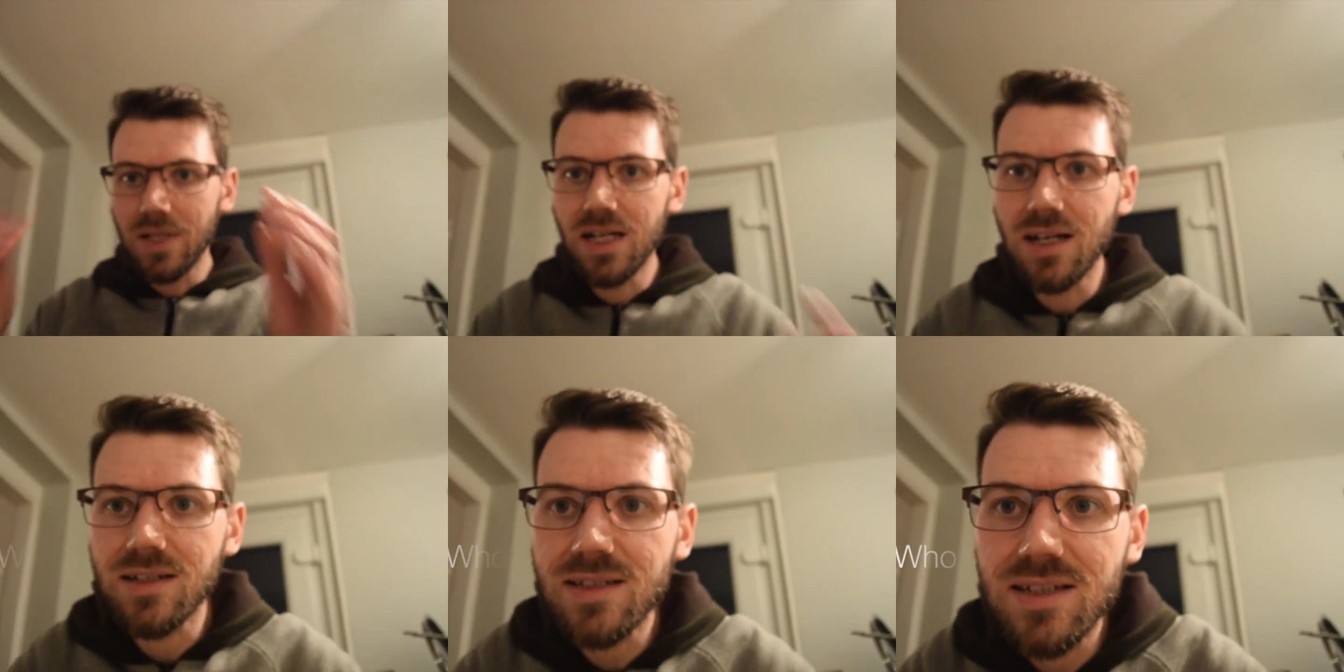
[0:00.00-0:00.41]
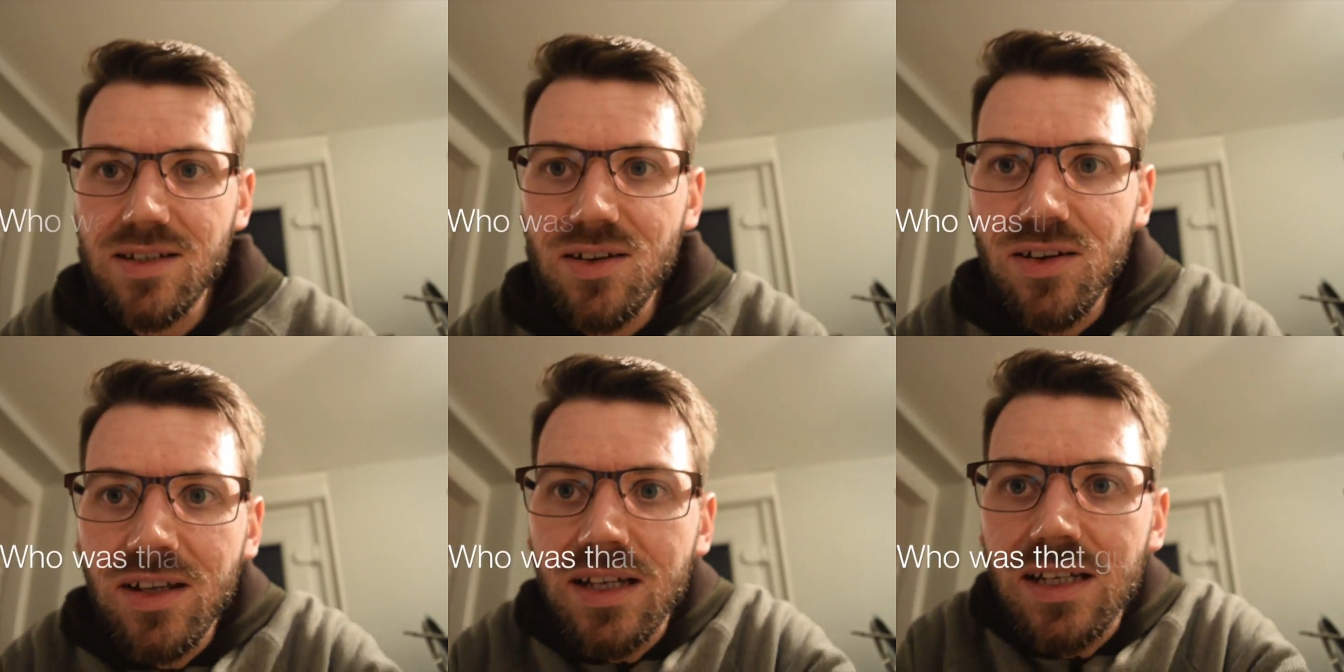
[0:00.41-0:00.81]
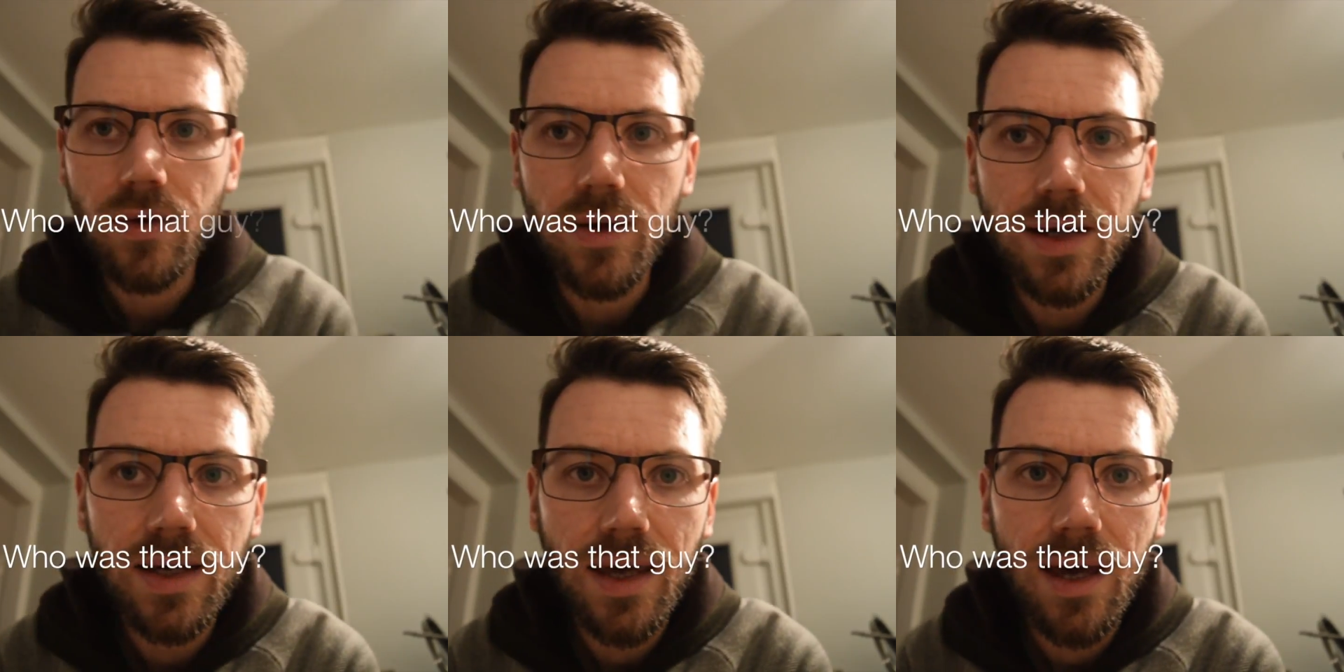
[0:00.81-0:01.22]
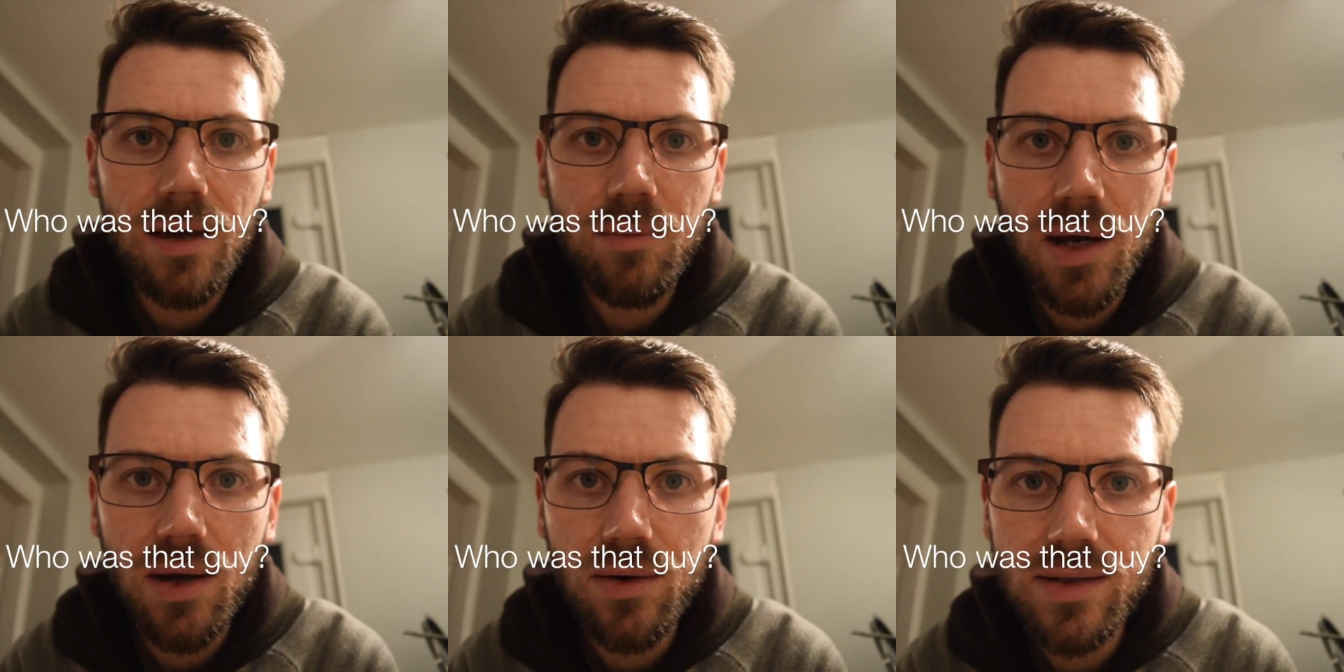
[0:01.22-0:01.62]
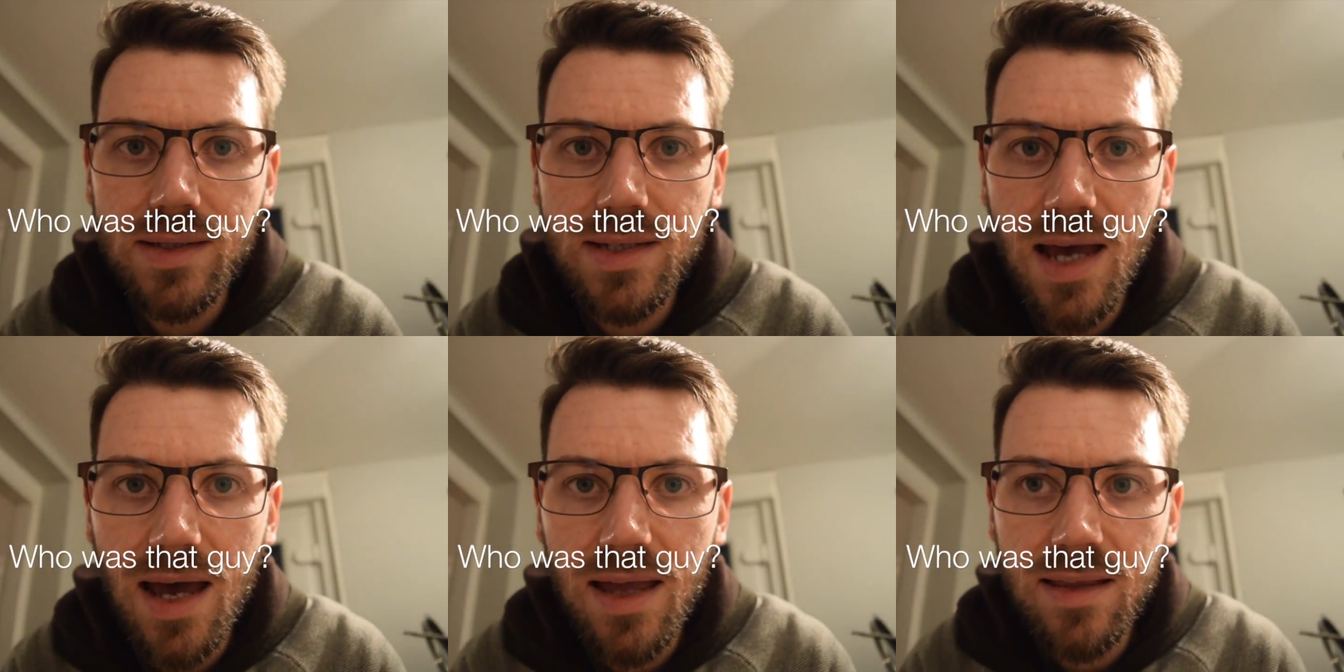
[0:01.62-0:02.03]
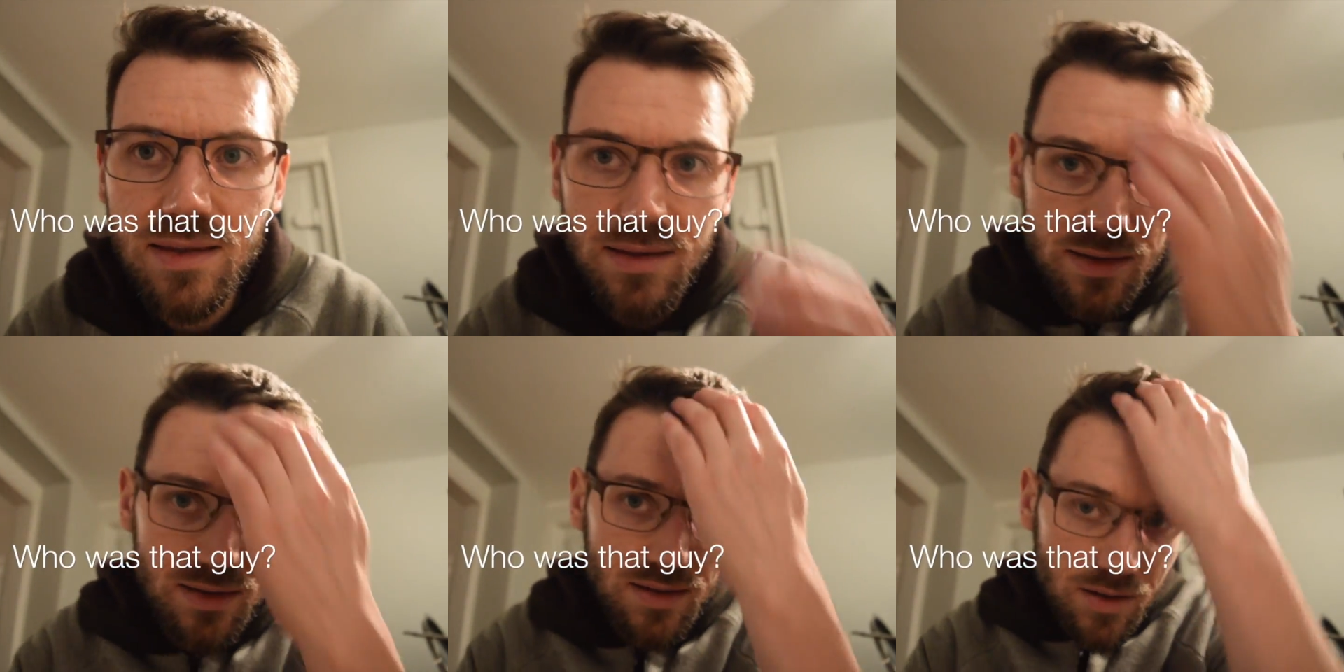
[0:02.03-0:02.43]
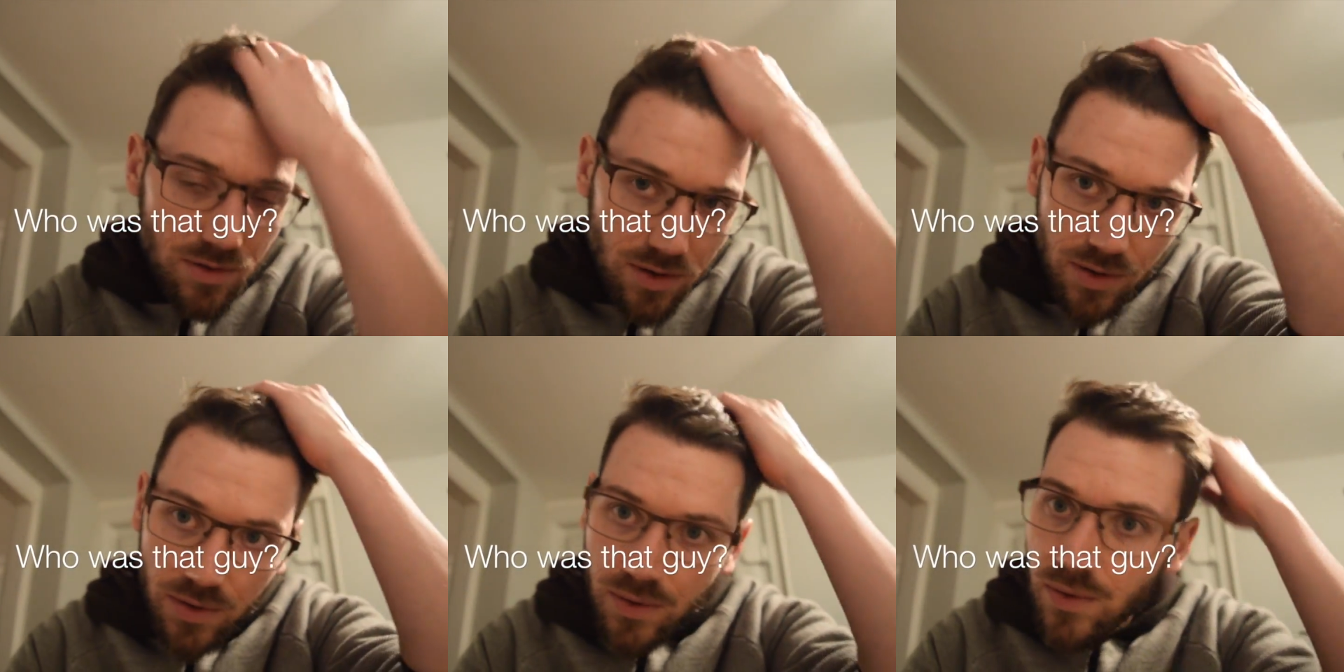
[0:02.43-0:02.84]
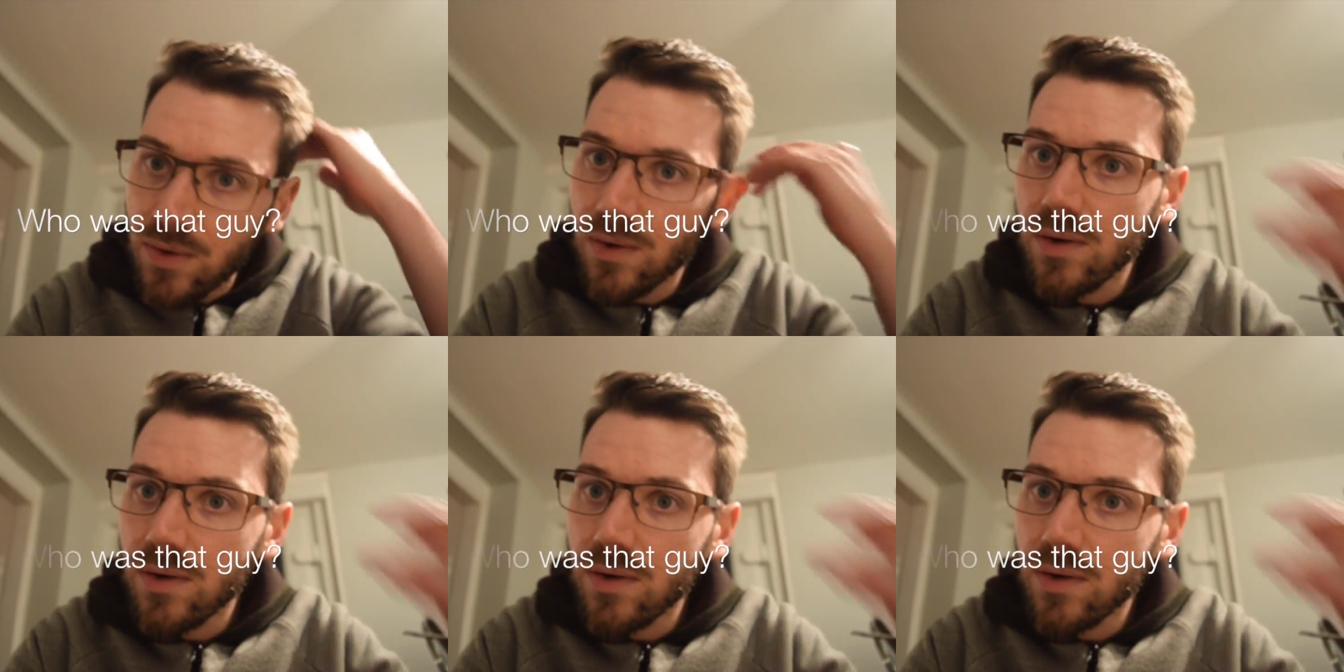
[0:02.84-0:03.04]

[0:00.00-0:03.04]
glasses on it came out at 10.07